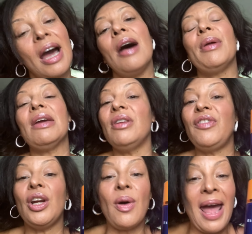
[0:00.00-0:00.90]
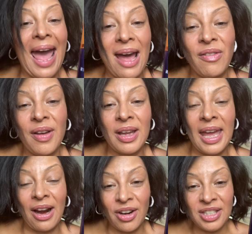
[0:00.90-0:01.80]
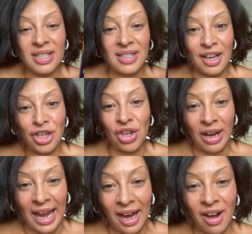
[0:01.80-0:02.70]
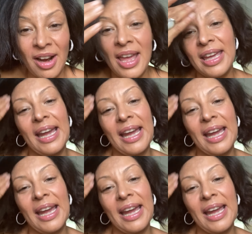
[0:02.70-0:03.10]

Um, even if you don't have a keratin done in your hair,